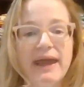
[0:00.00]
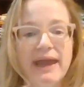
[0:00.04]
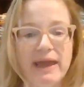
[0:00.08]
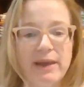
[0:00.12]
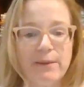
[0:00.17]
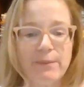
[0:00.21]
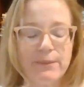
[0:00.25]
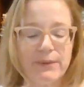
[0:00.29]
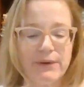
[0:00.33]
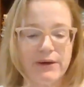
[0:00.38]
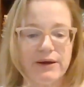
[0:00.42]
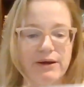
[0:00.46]

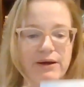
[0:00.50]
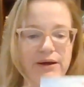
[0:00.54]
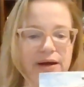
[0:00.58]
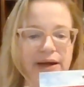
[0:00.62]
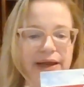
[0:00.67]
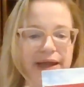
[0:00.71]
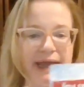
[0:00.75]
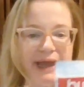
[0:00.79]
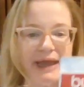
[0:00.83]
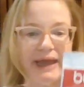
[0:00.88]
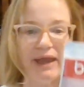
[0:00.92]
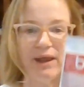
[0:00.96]
paper
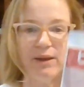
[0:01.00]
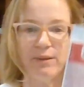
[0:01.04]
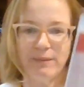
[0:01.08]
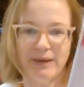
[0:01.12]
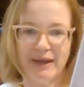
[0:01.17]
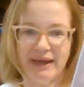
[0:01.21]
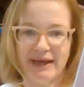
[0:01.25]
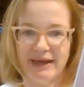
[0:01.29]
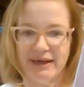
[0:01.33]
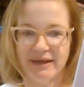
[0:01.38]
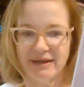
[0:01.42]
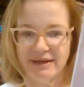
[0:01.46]
came
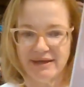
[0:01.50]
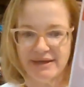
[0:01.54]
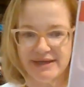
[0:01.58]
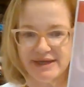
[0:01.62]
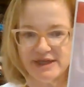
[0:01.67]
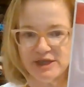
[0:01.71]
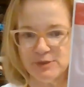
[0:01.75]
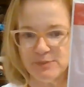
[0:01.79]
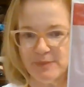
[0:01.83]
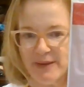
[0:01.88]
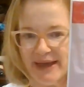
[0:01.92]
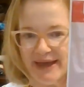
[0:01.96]
in
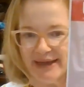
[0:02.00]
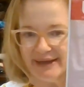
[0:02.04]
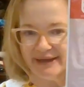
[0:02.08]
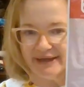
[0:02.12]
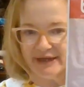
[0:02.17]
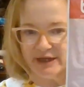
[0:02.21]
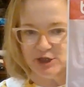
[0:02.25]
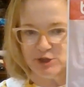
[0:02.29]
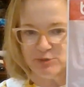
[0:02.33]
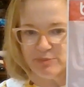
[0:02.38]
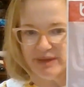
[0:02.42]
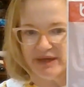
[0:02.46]
this
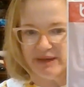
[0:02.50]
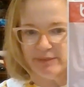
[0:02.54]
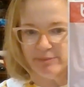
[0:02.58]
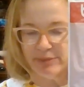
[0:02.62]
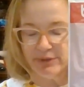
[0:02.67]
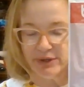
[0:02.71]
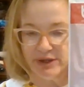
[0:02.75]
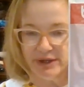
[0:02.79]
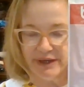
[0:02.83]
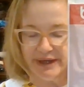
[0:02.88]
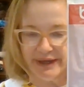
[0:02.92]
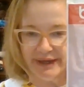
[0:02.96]
package by
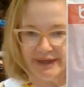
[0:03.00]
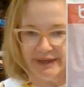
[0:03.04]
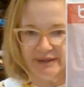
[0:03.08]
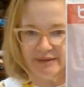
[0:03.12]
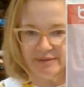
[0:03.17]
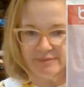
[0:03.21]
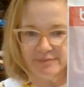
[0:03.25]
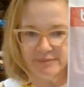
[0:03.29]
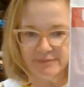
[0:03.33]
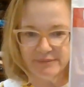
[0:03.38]
Berta,